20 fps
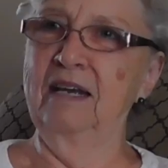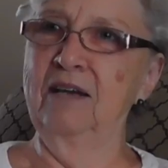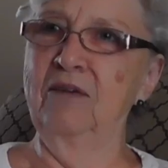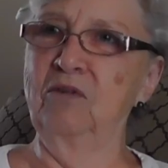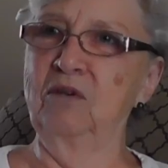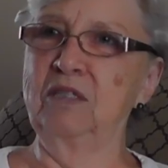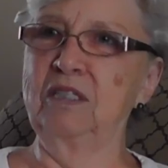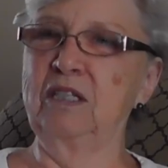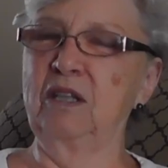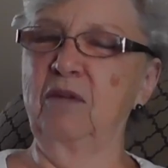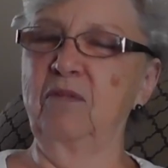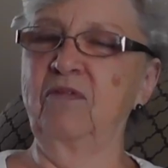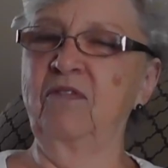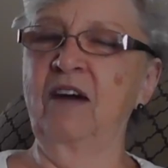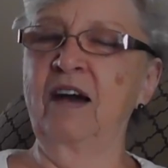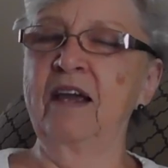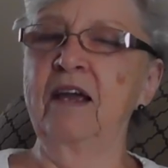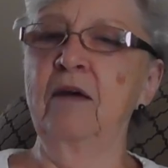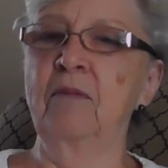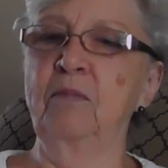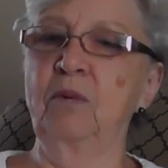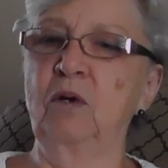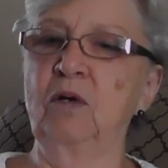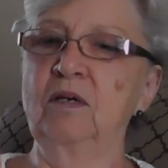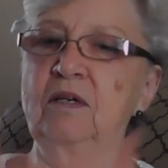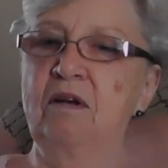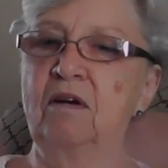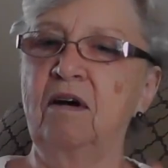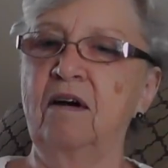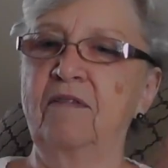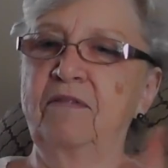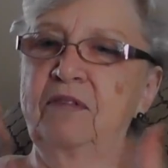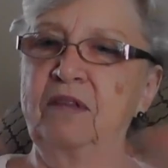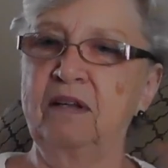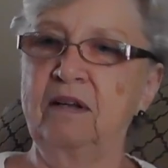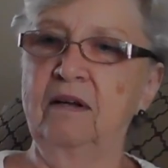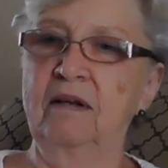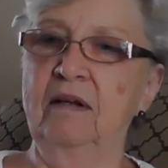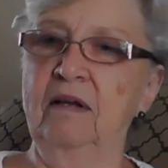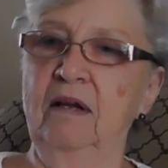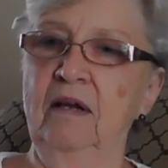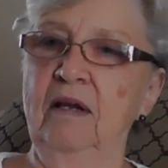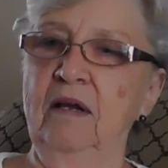It was the fire burned off the